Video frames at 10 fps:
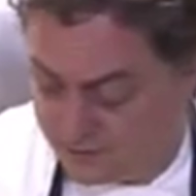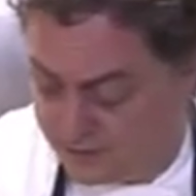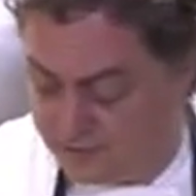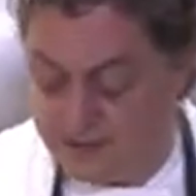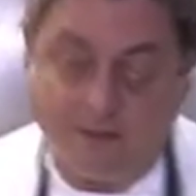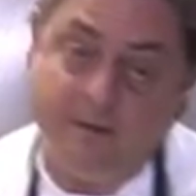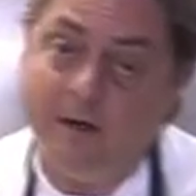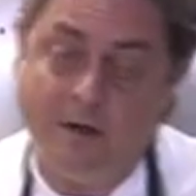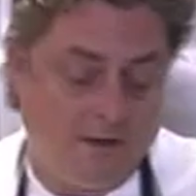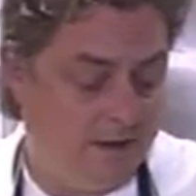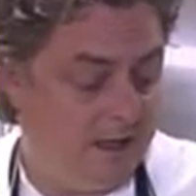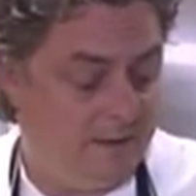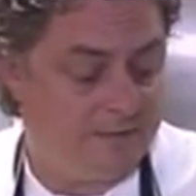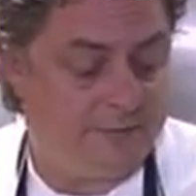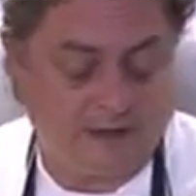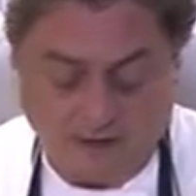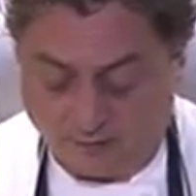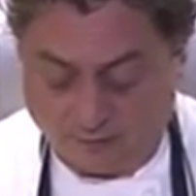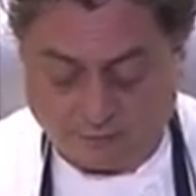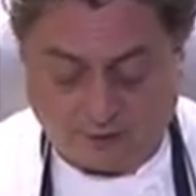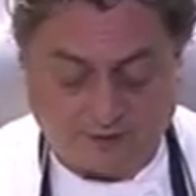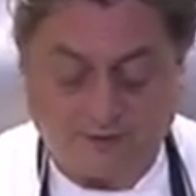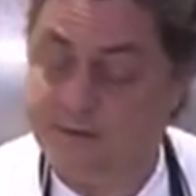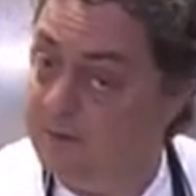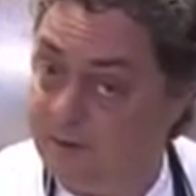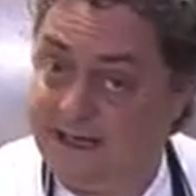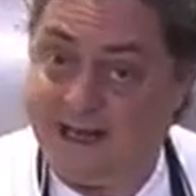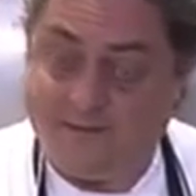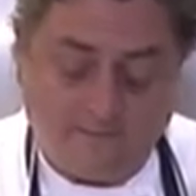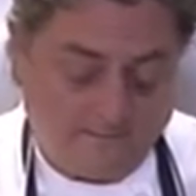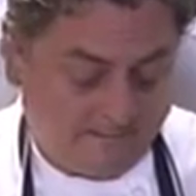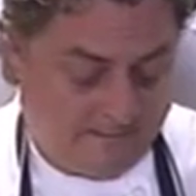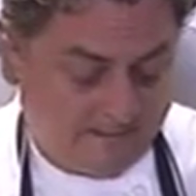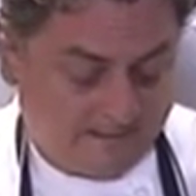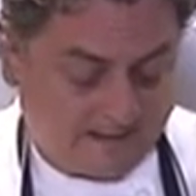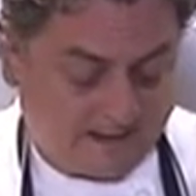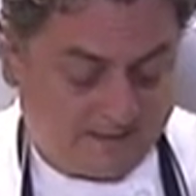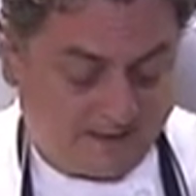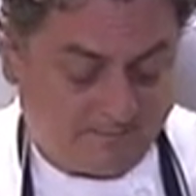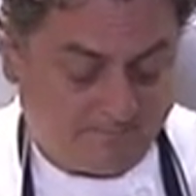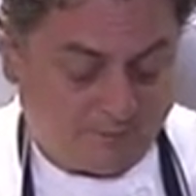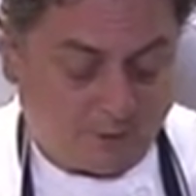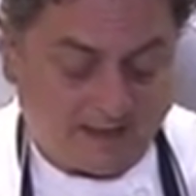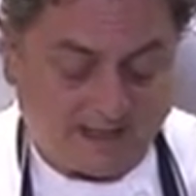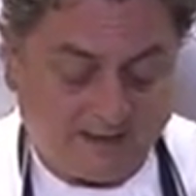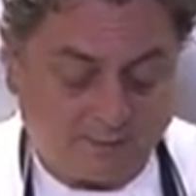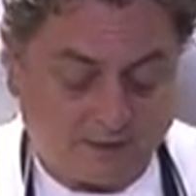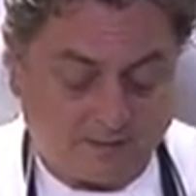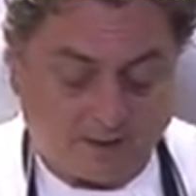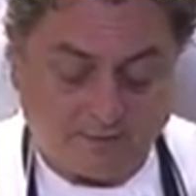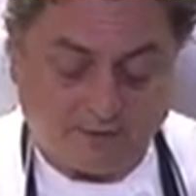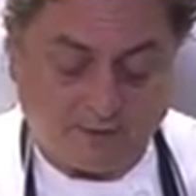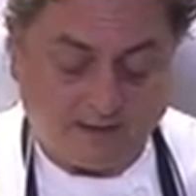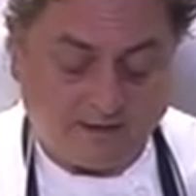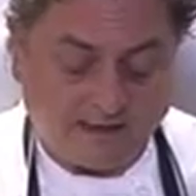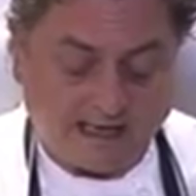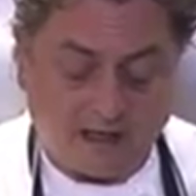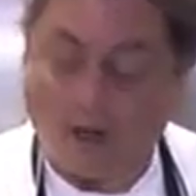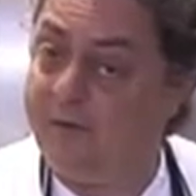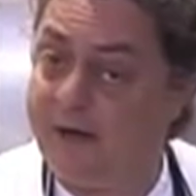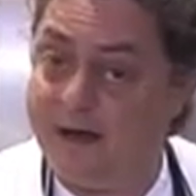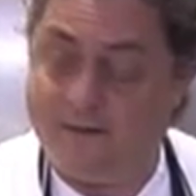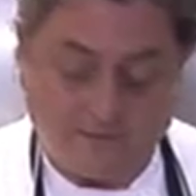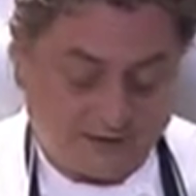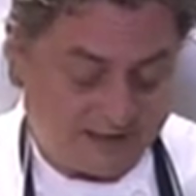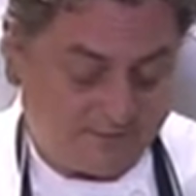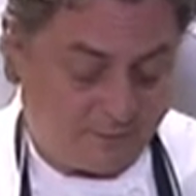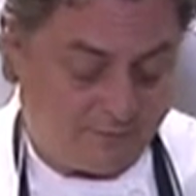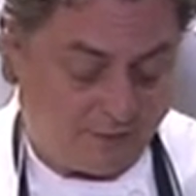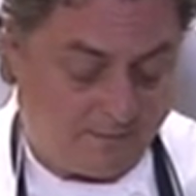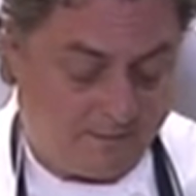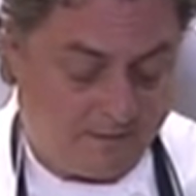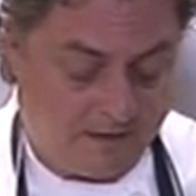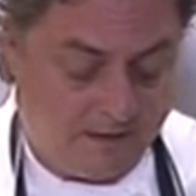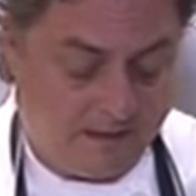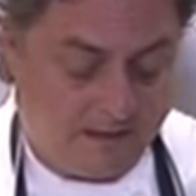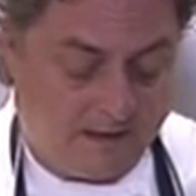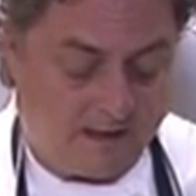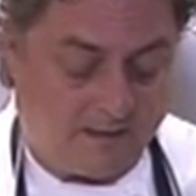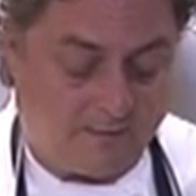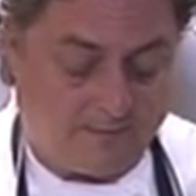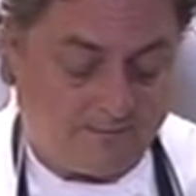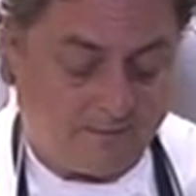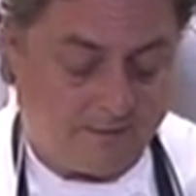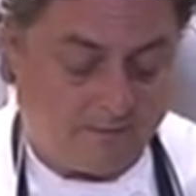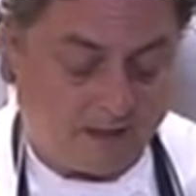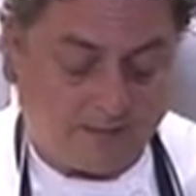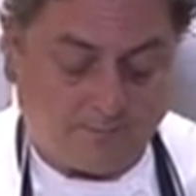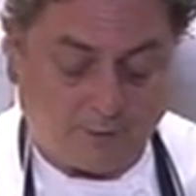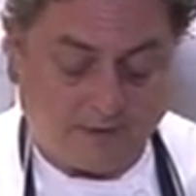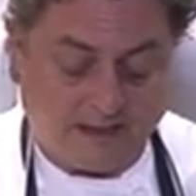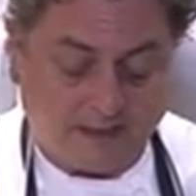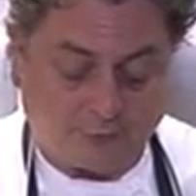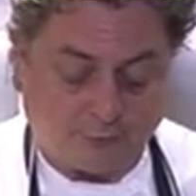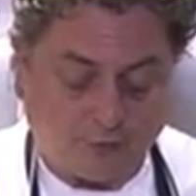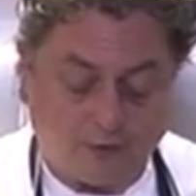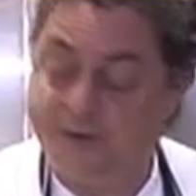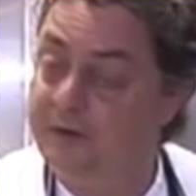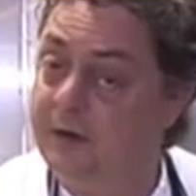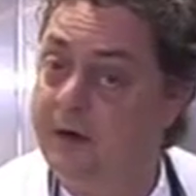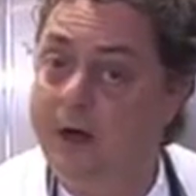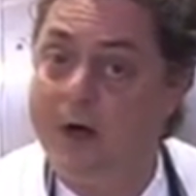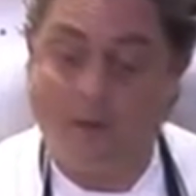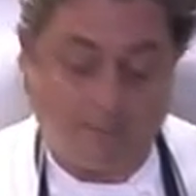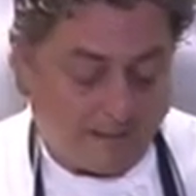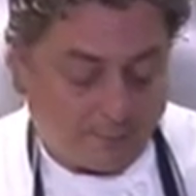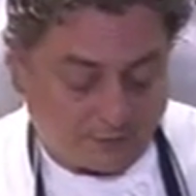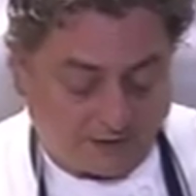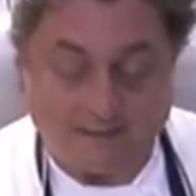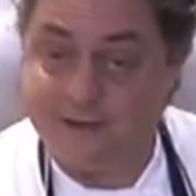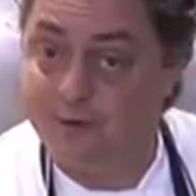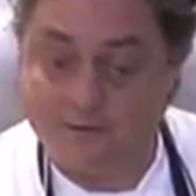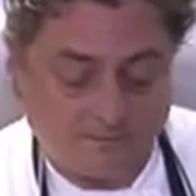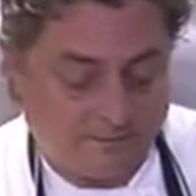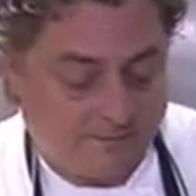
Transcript: on using the fresh local produce that we can, and Dominator is one of the boats that we get a lot of our seafood from. We put the trawlers on a blackboard in the restaurant,